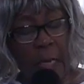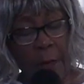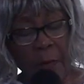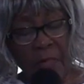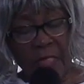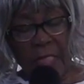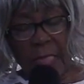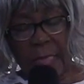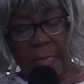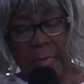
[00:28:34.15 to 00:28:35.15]
Number
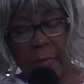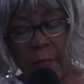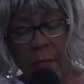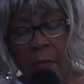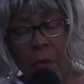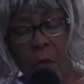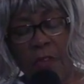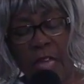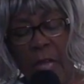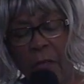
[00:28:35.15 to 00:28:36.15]
six,
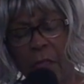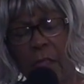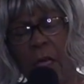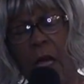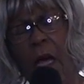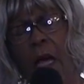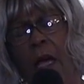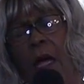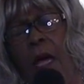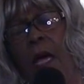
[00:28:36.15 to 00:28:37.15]
without
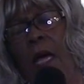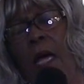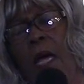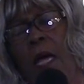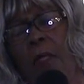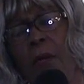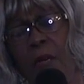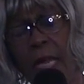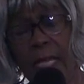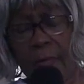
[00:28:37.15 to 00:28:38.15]
God
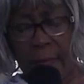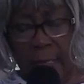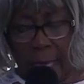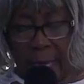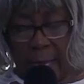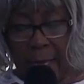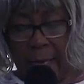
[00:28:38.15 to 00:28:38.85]
on our side,